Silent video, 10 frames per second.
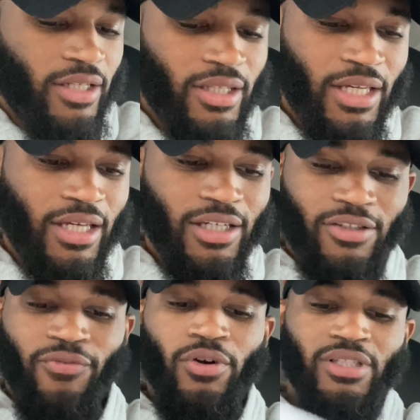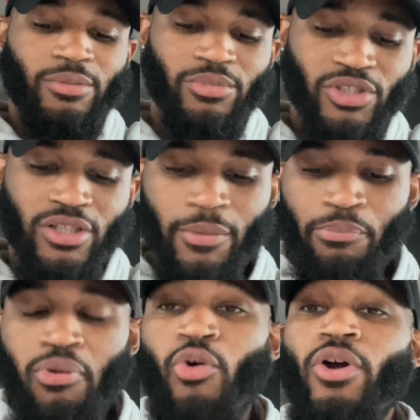these for some
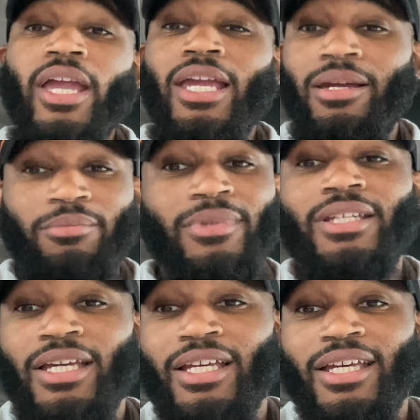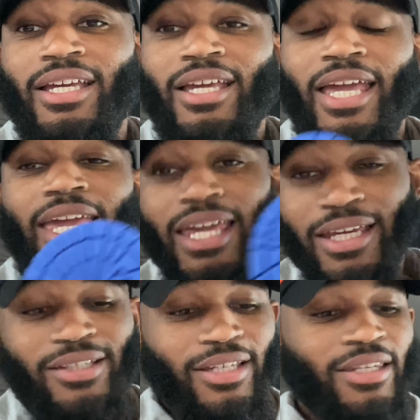Supreme
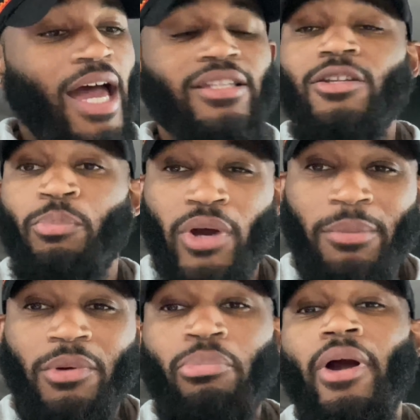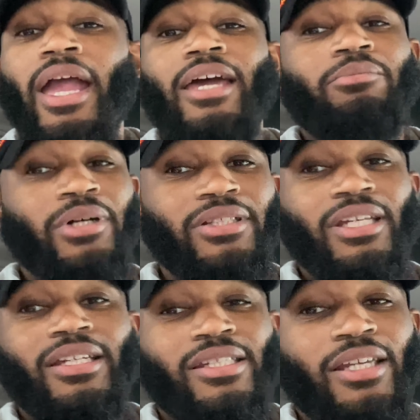heat. Not Supreme the brand, but
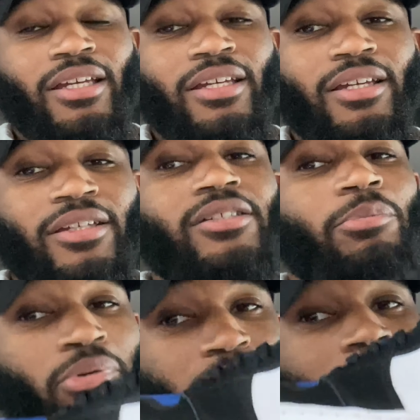just Supreme